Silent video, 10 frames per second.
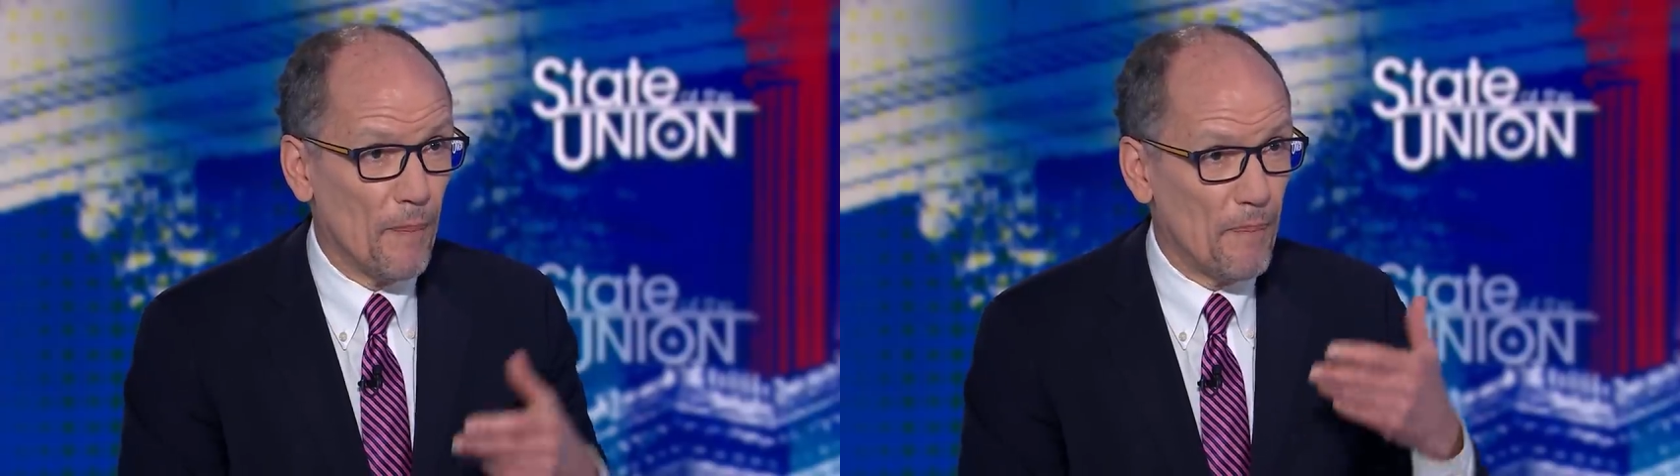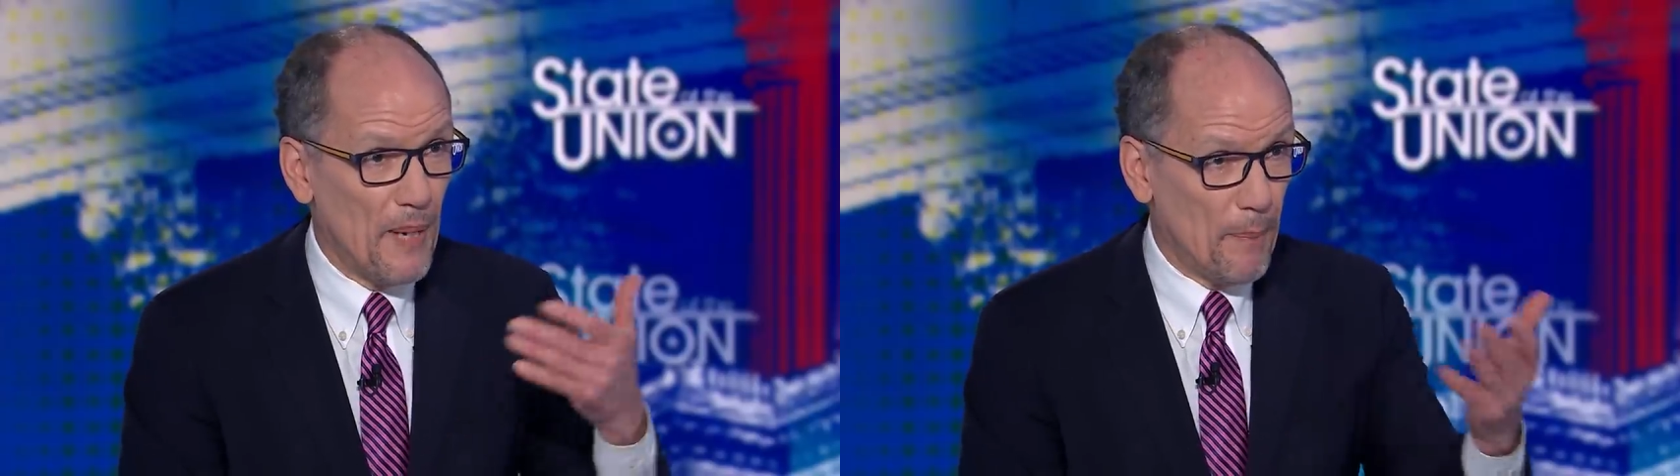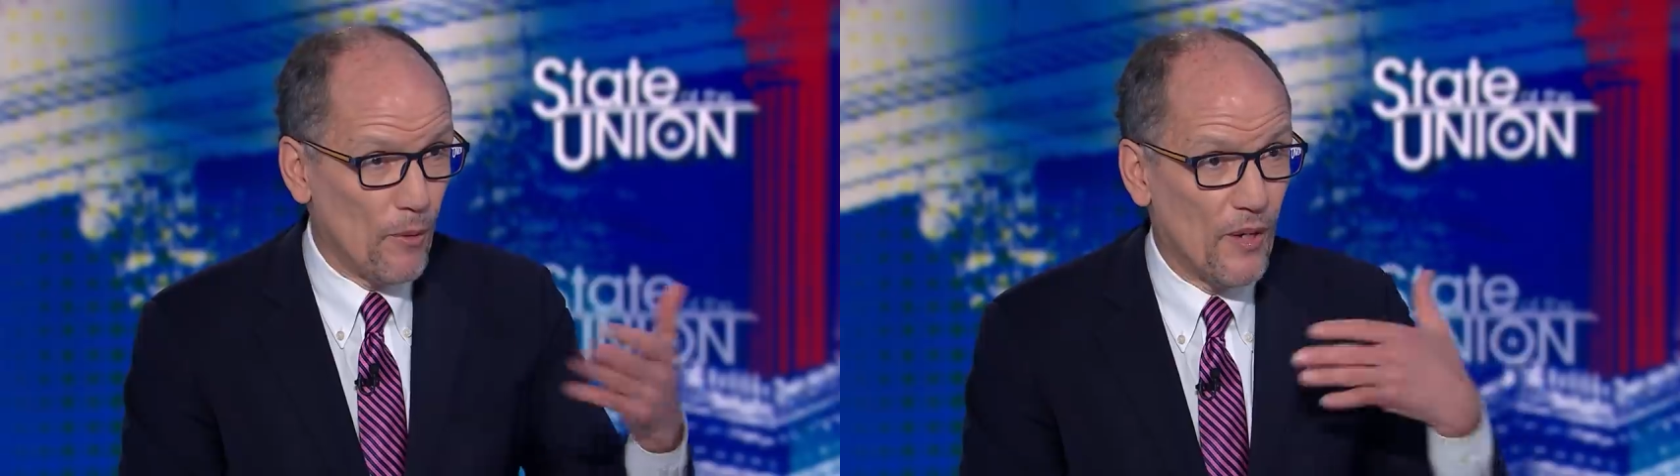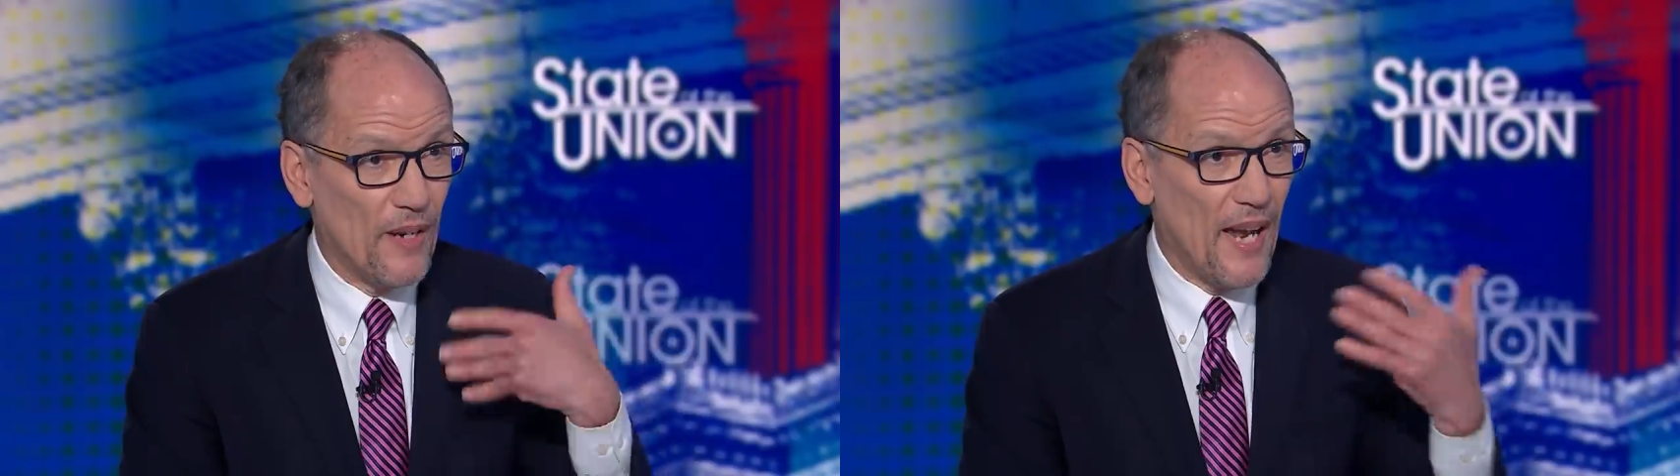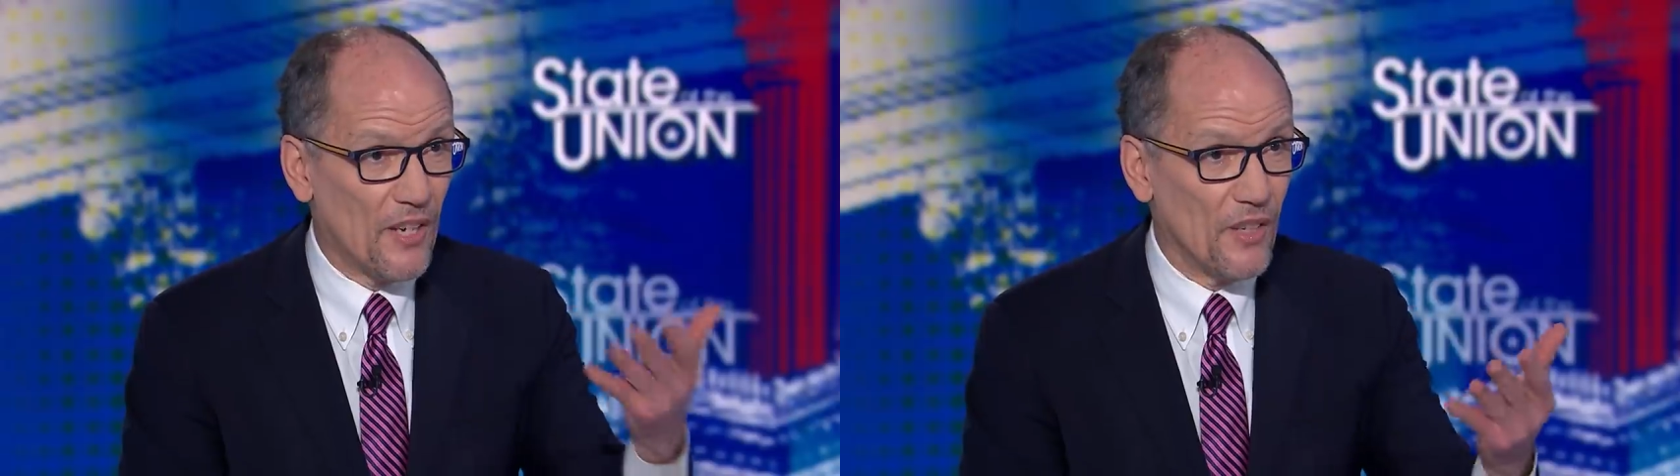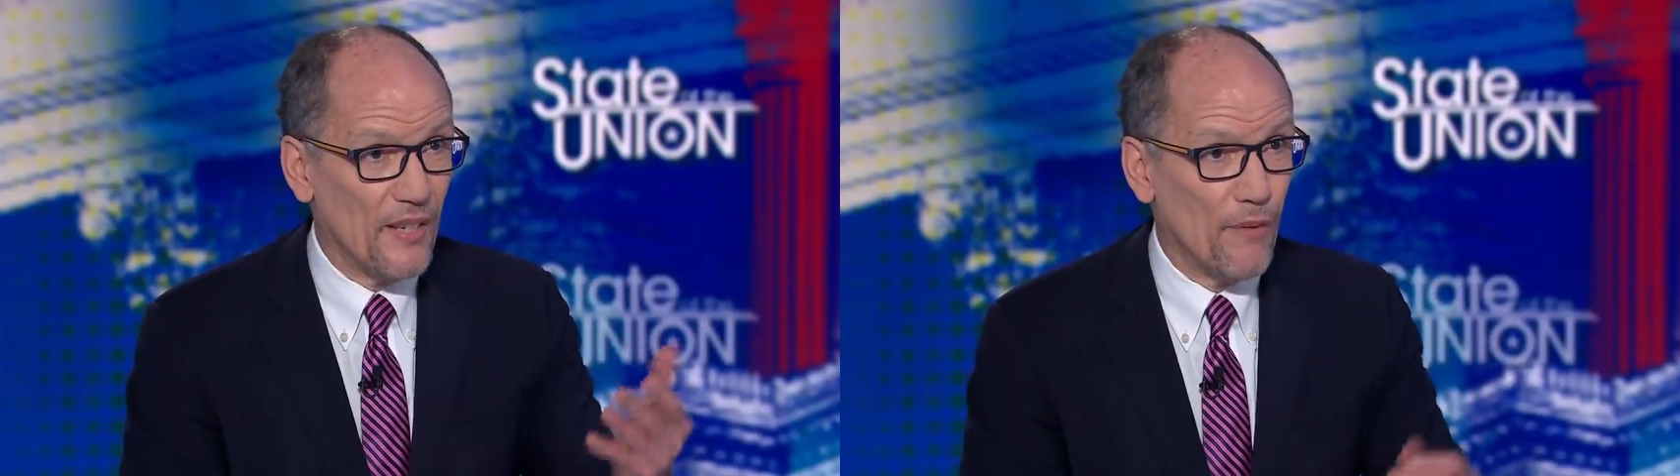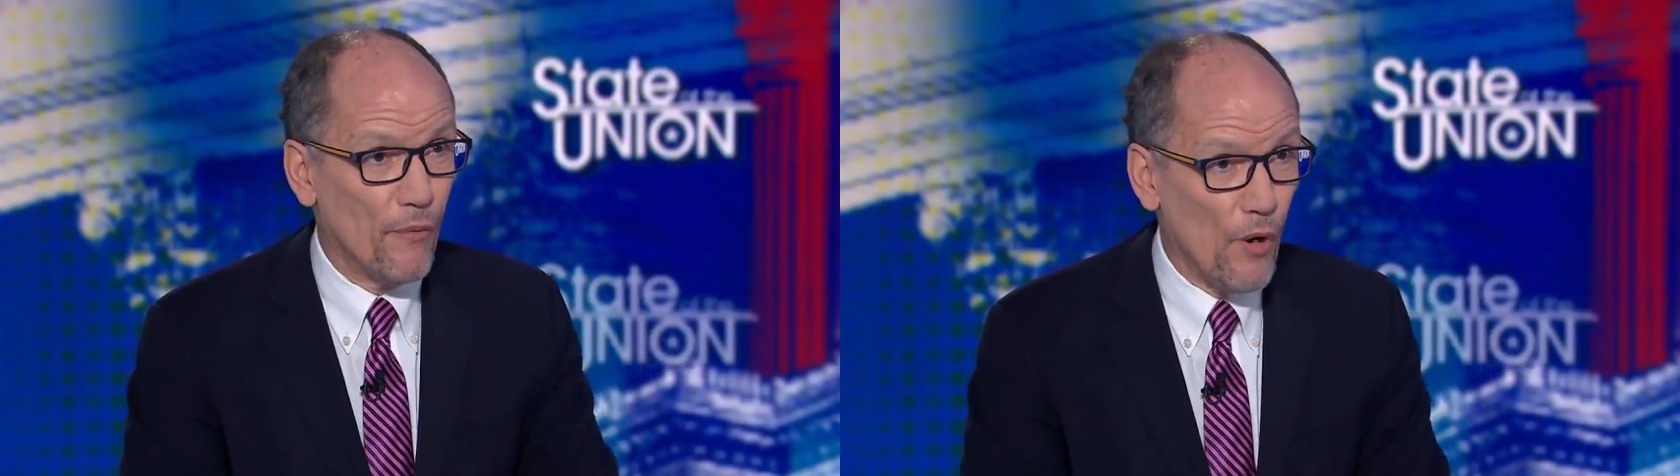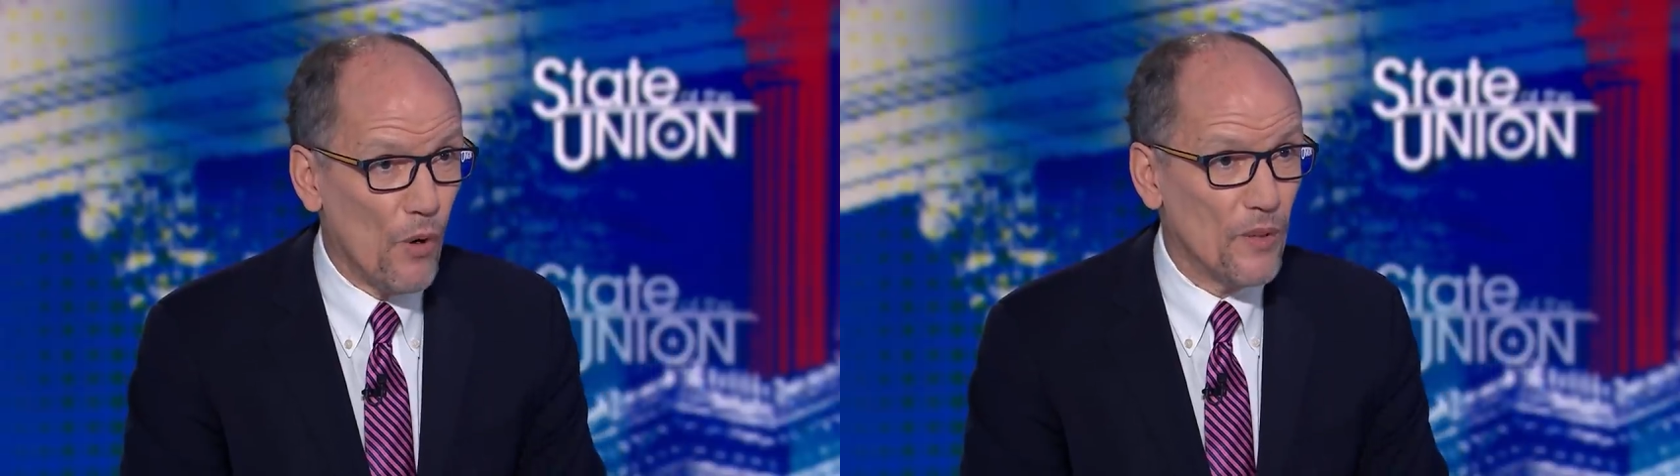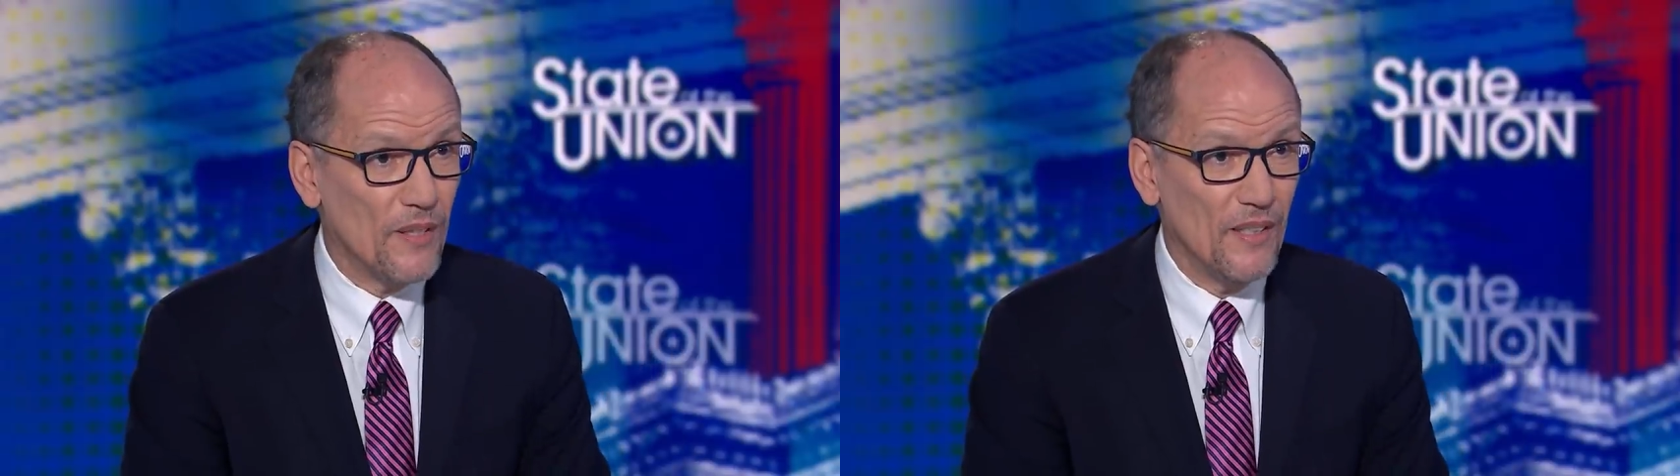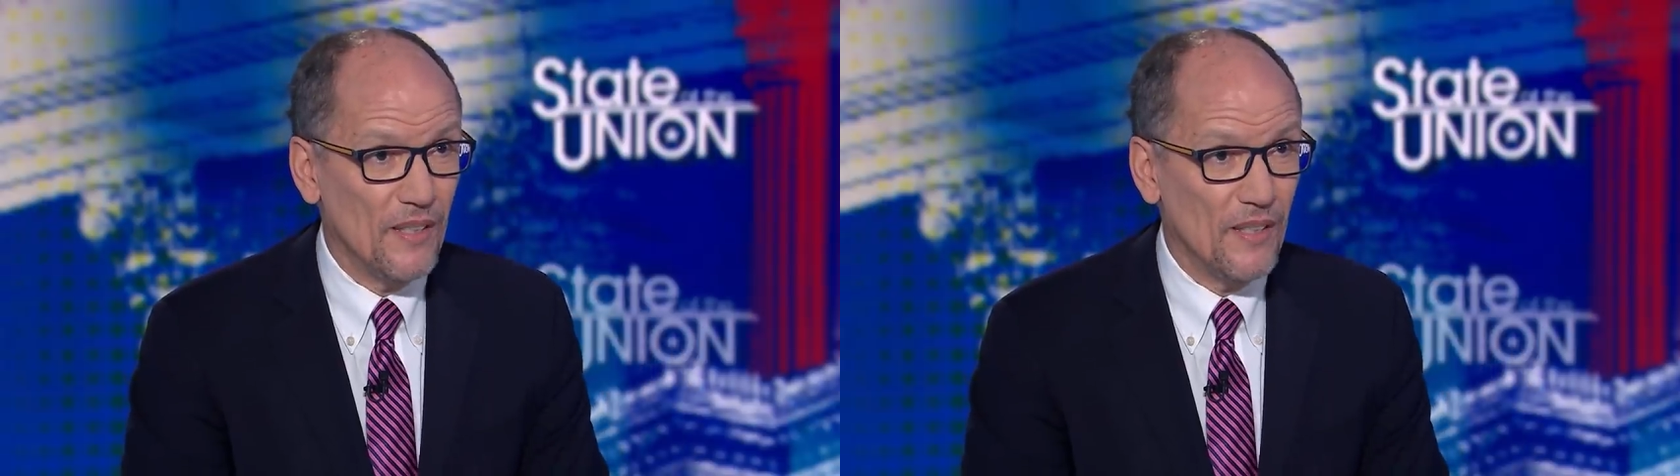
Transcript: people could actually vote.